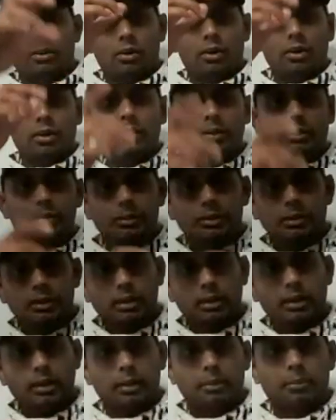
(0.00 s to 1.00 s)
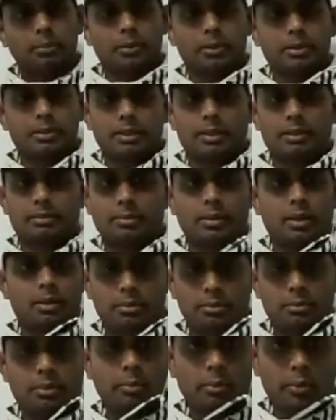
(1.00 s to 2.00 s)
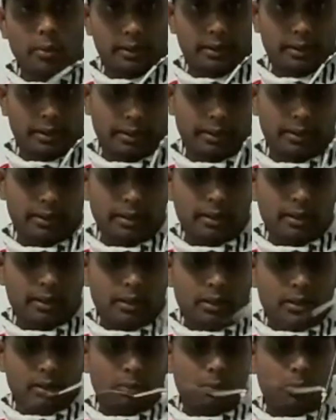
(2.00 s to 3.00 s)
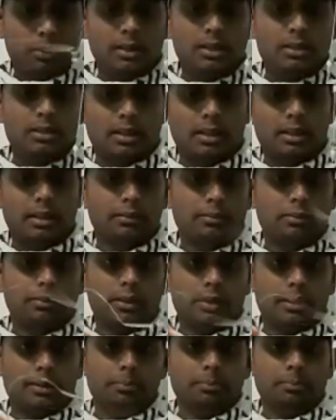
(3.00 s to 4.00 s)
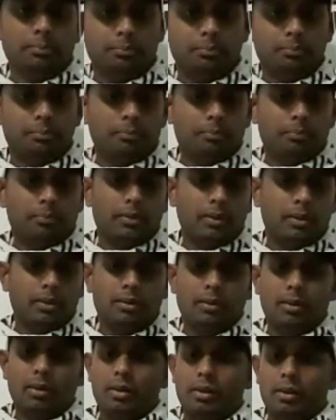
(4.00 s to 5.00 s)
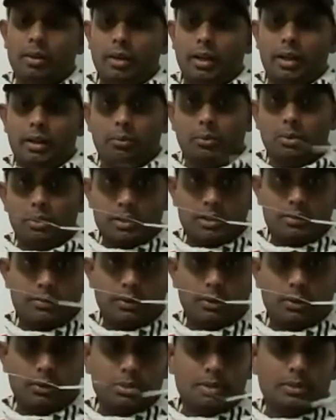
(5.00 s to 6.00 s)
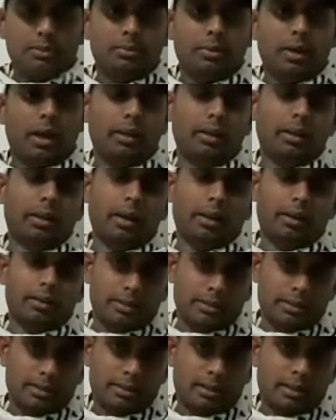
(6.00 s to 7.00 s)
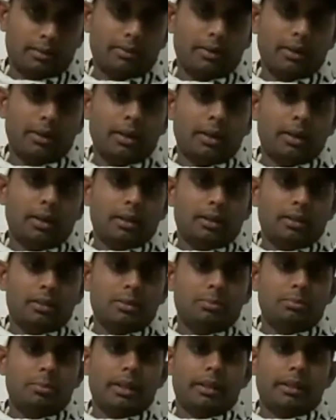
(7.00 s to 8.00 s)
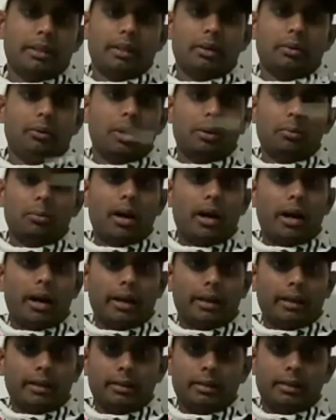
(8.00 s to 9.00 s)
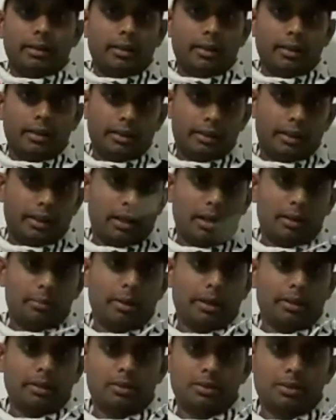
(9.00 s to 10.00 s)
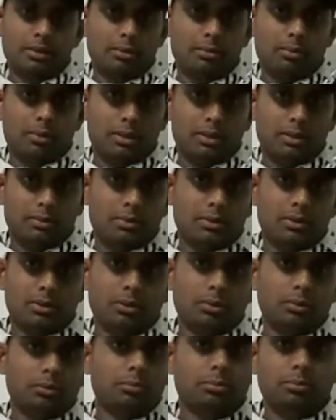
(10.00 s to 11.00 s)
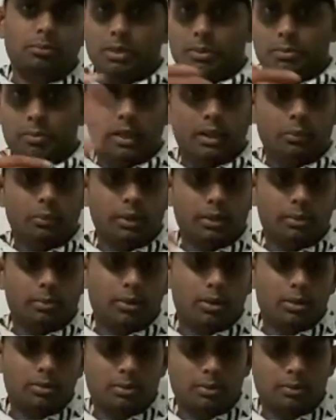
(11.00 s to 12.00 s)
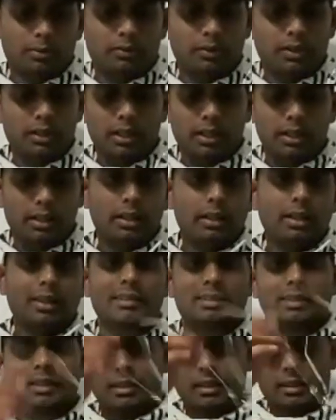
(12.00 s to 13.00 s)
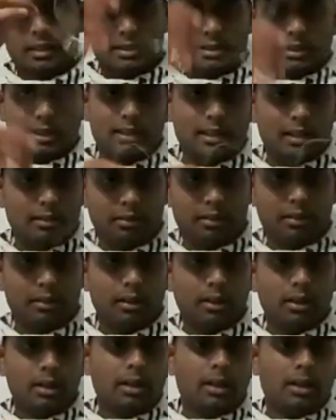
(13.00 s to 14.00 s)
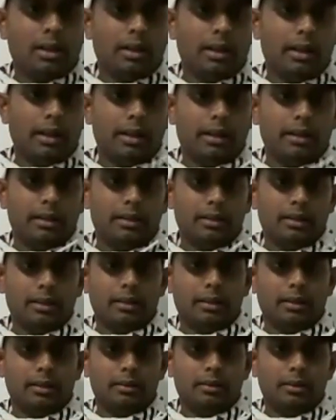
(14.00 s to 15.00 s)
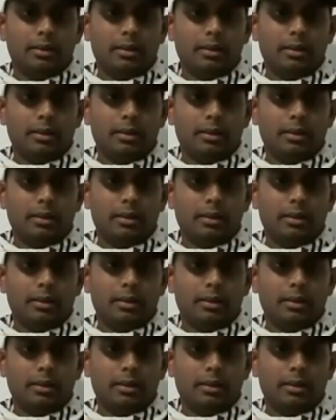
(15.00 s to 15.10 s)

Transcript: it longer uh, because remember one thing: with this running free, and with this float and the current and stuff, this bait can go up high, can come back down to the bottom. So depending where the bronze bream is feeding, it's going to reach that level. And uh,